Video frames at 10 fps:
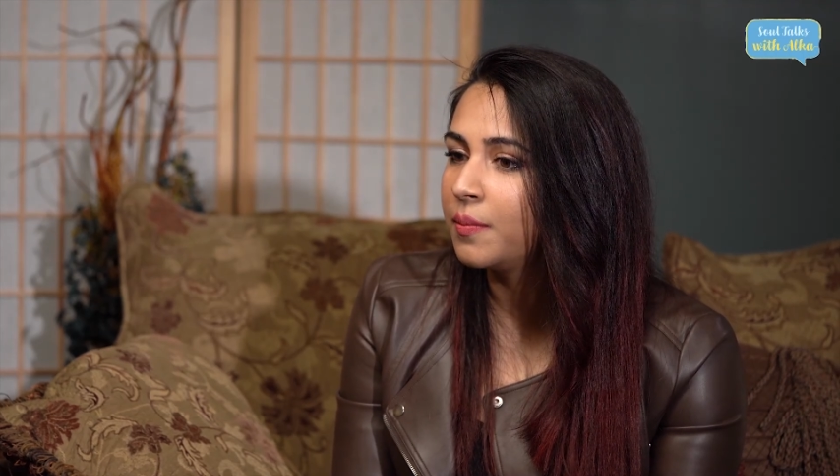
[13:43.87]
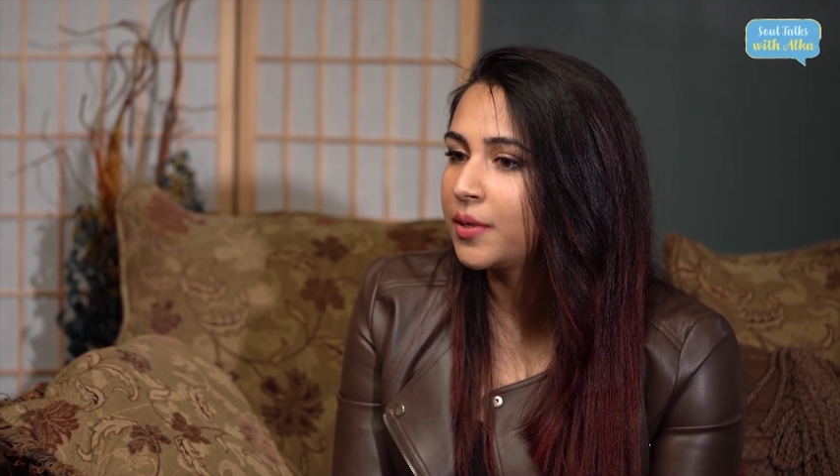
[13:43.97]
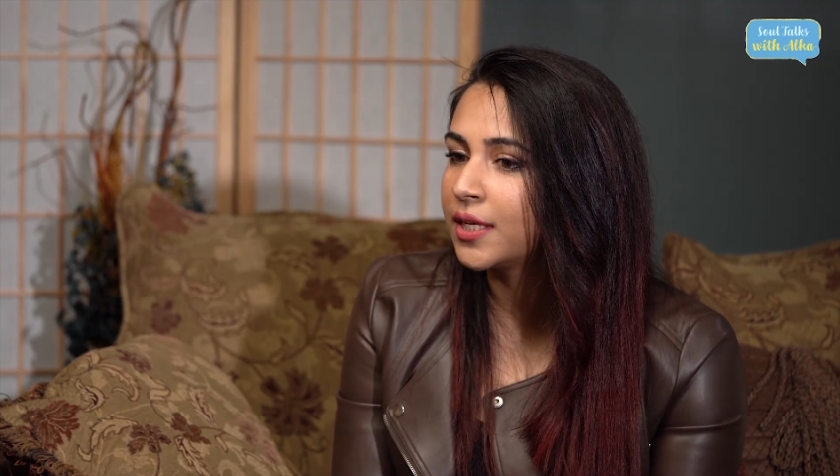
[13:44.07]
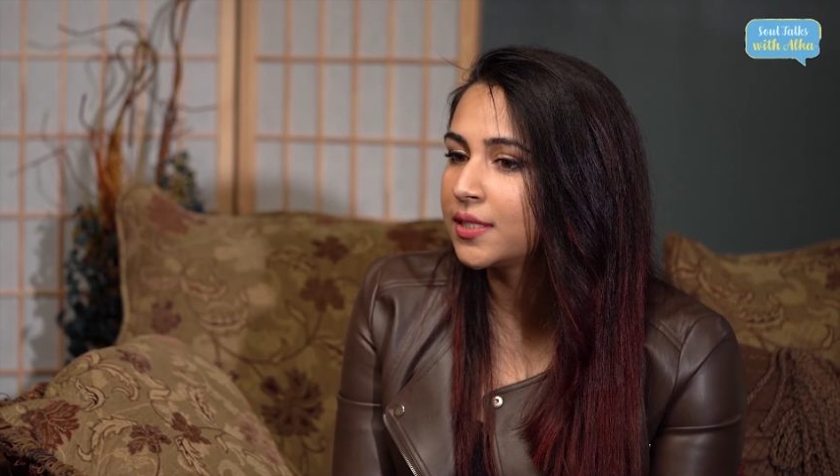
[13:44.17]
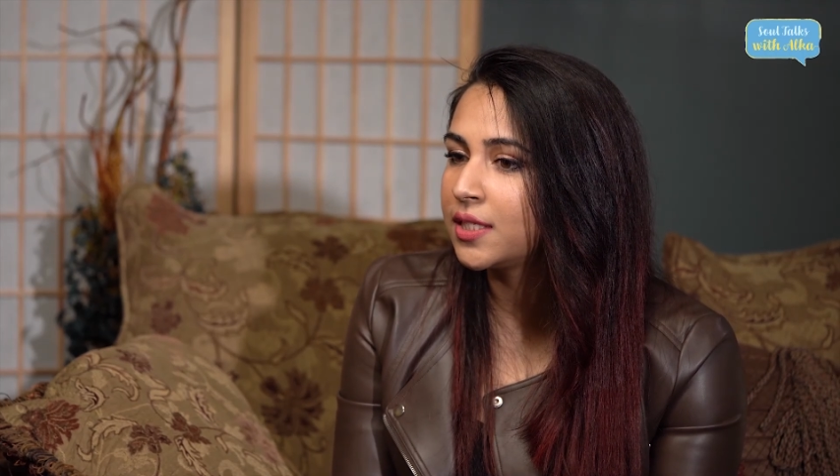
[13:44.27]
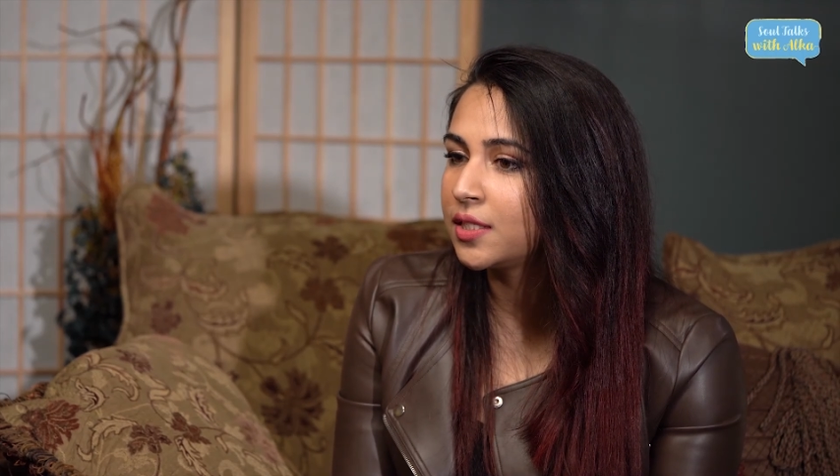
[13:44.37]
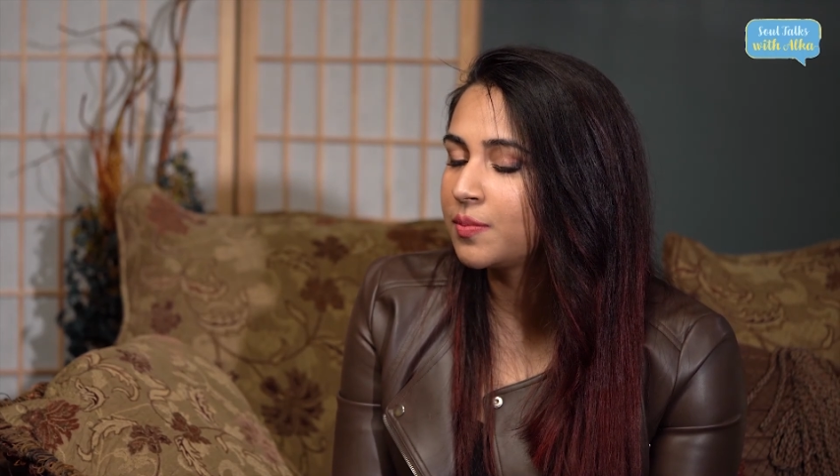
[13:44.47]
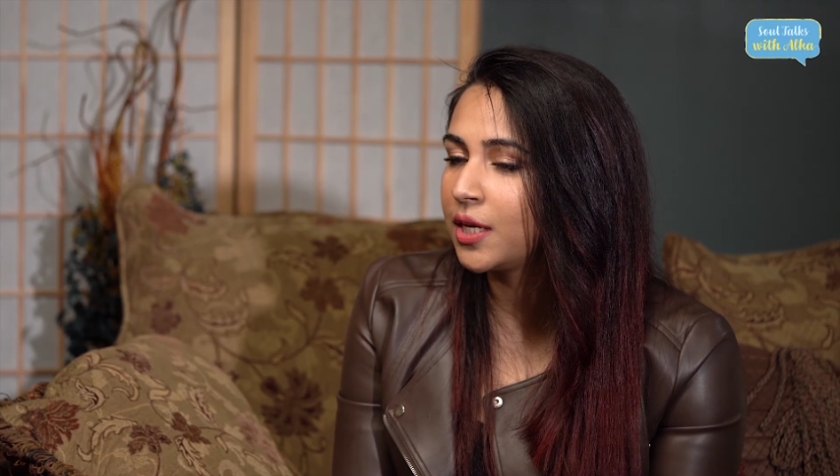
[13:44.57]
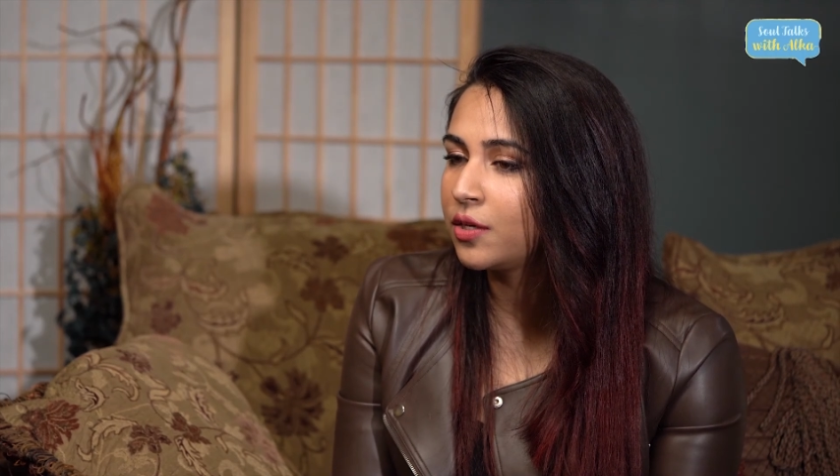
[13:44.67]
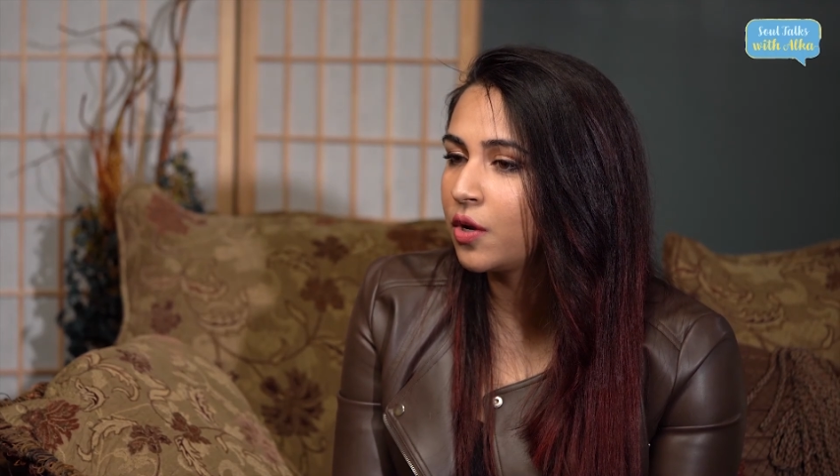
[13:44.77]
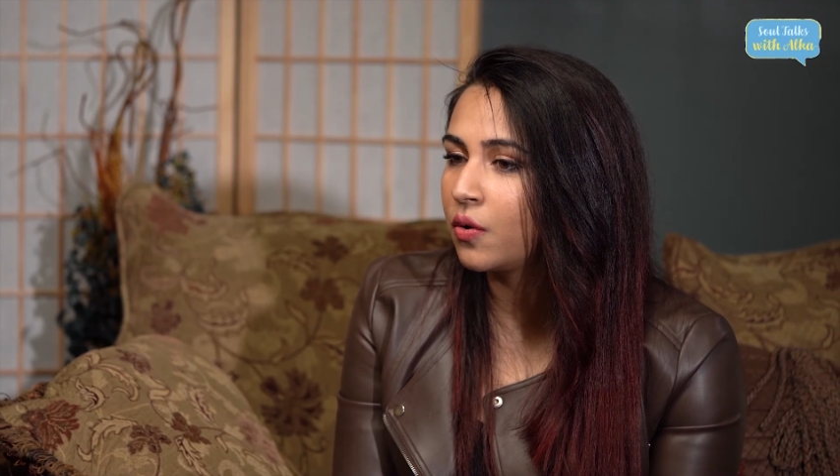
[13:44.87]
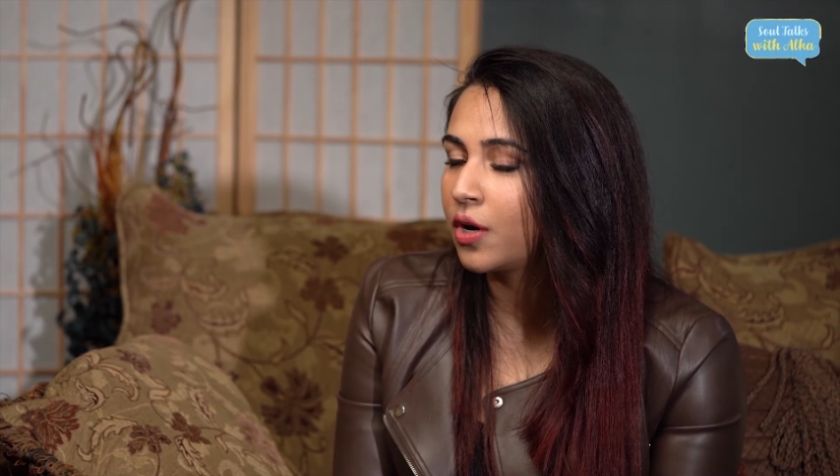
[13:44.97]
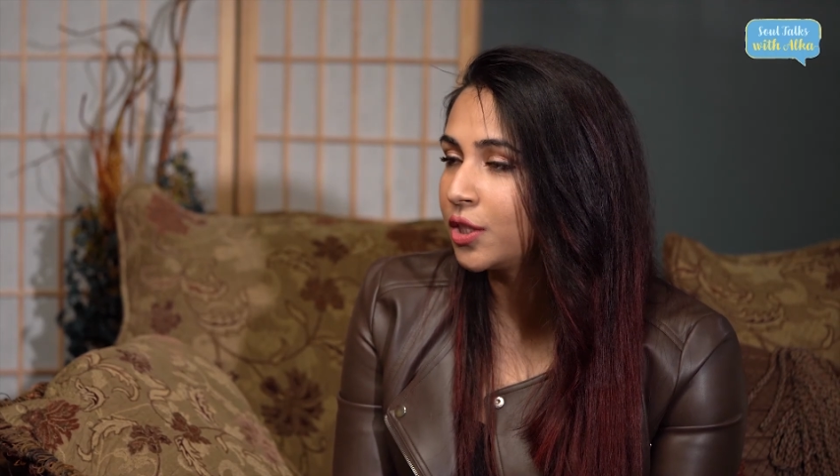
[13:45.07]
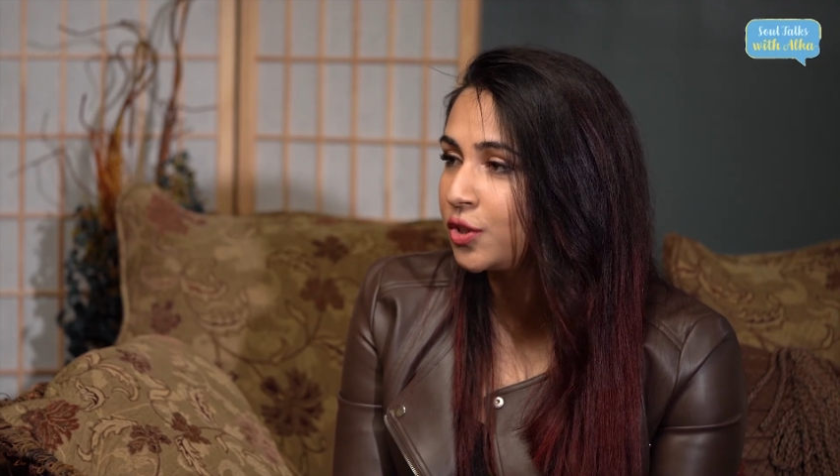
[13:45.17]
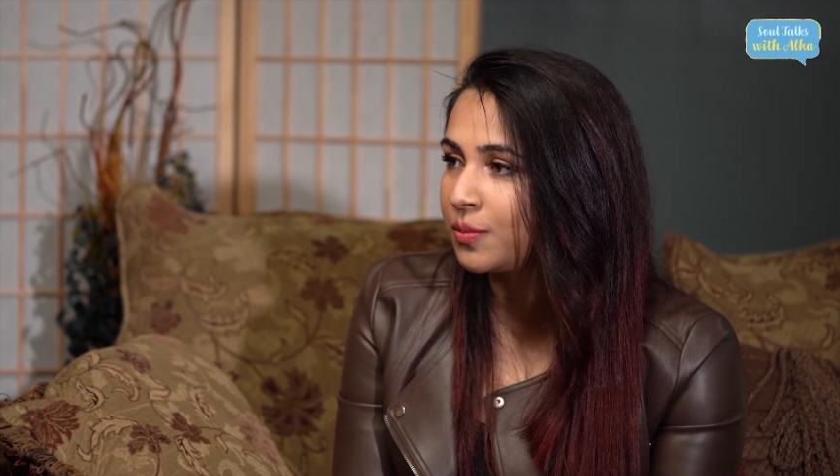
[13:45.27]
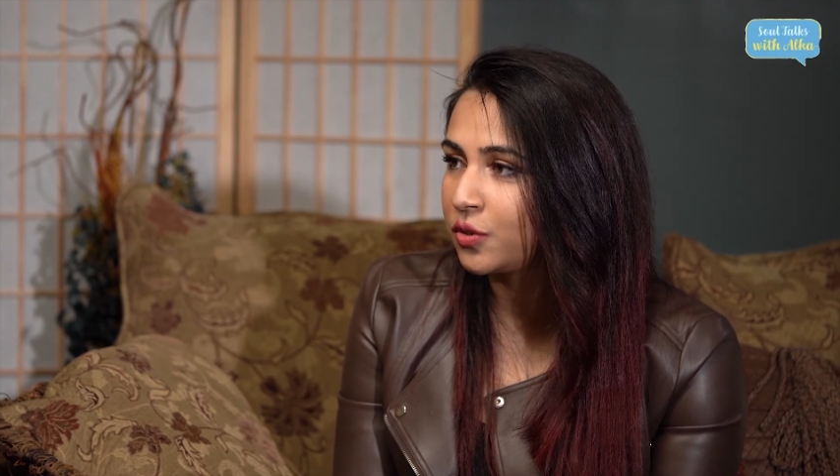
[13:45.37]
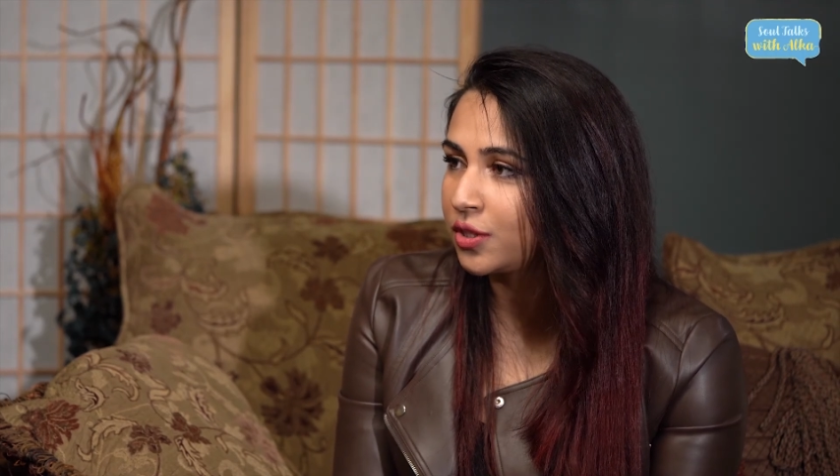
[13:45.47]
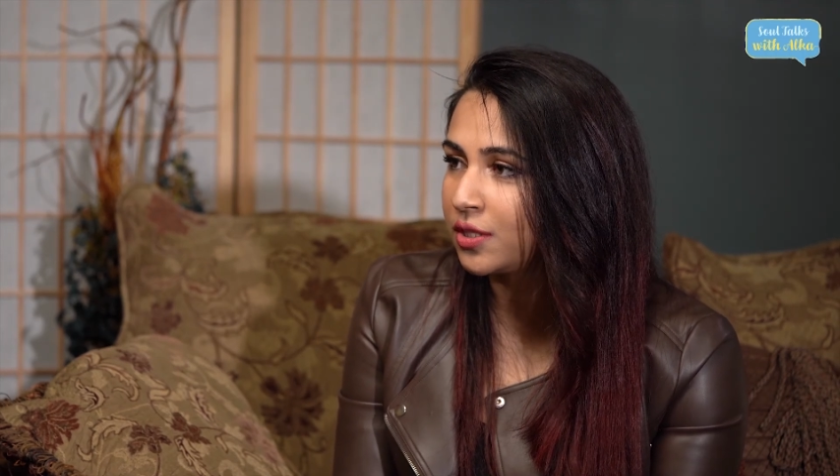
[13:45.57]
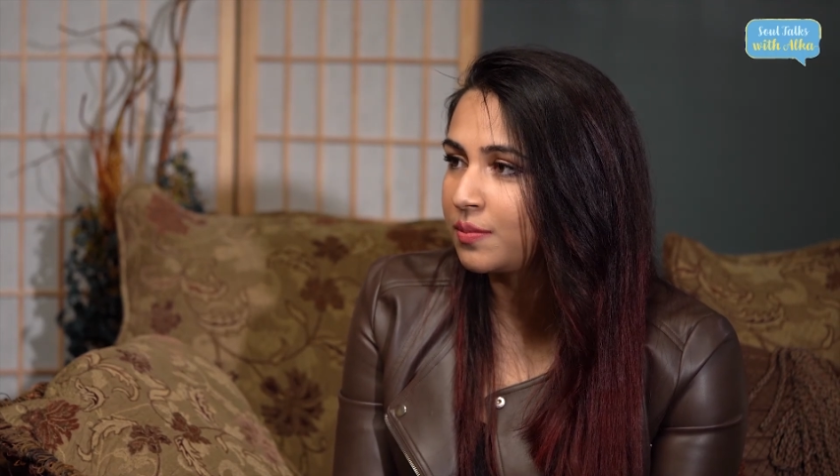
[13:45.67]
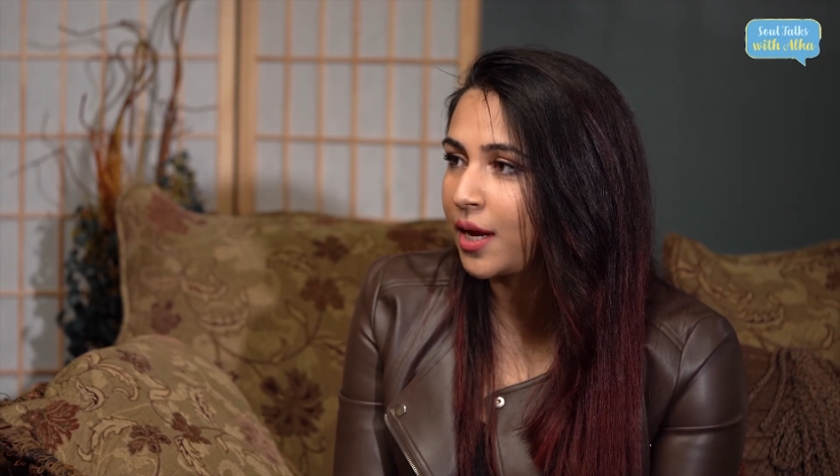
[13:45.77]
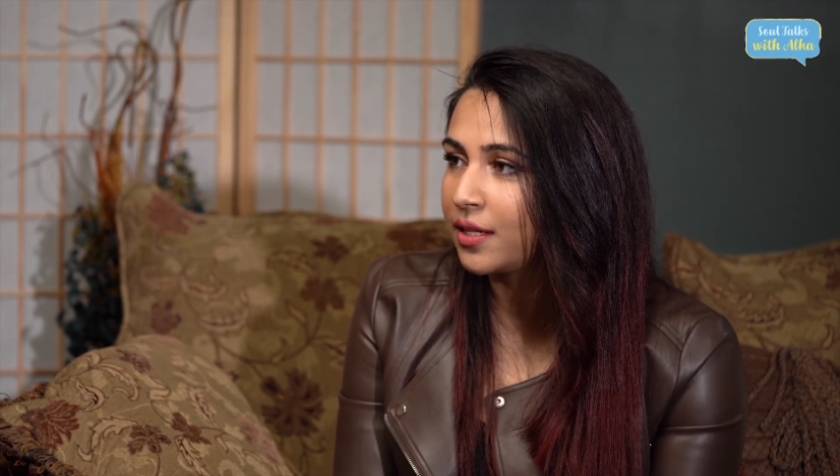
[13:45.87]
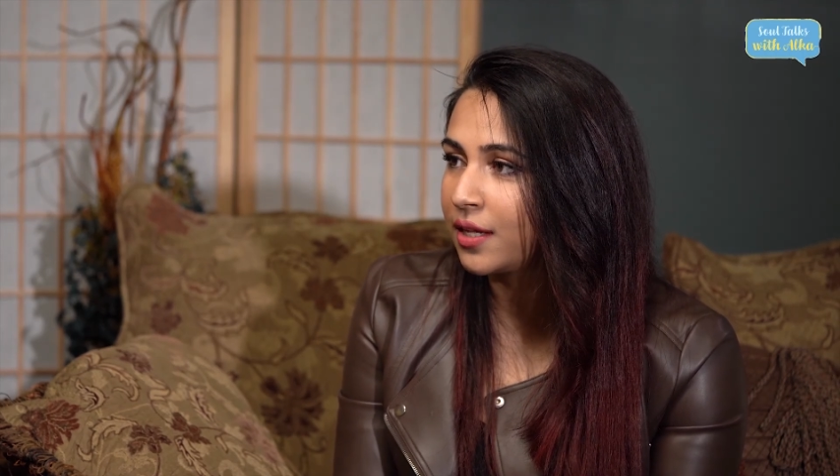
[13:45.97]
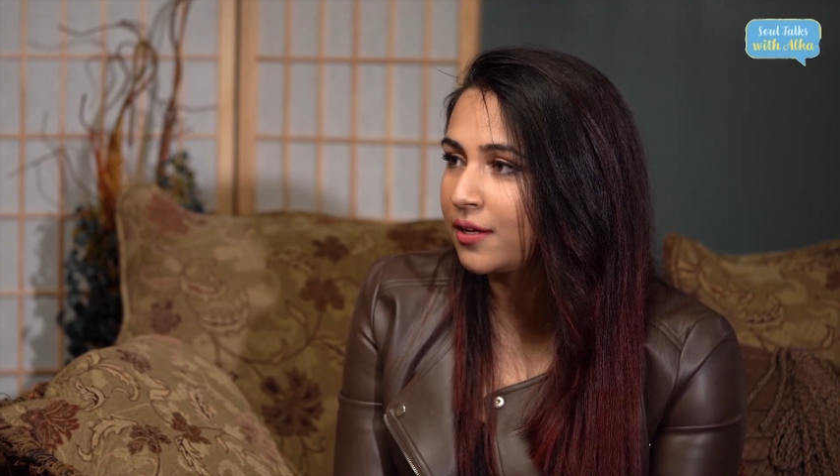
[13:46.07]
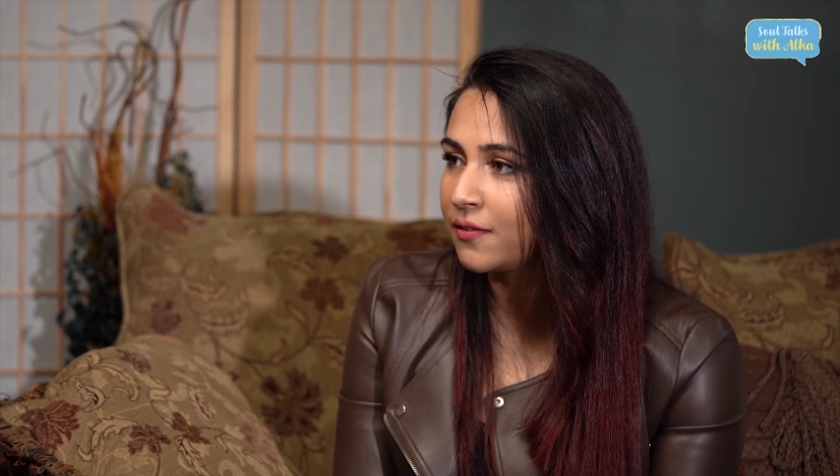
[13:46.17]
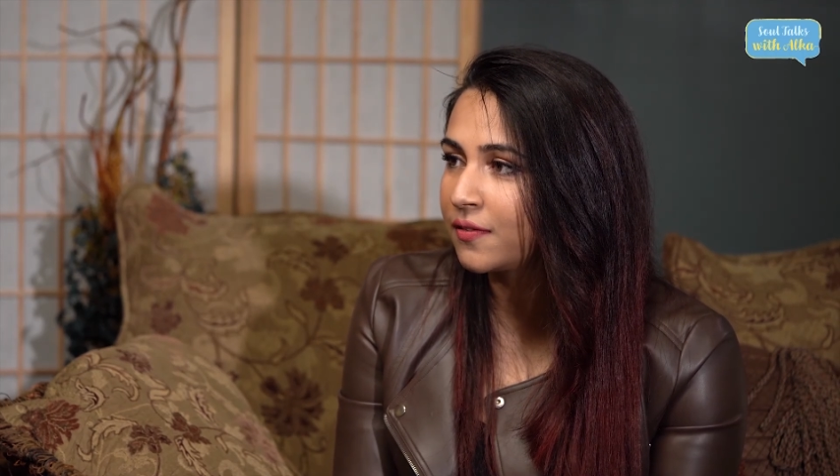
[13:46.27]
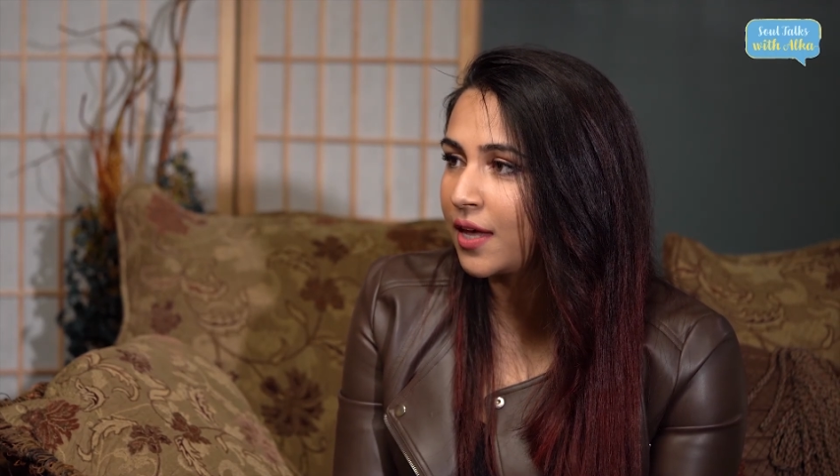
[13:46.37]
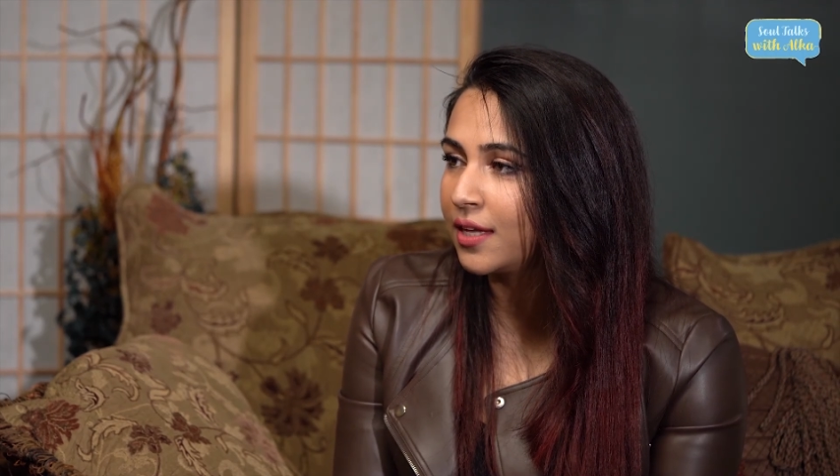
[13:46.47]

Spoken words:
because he's made no contribution in my life.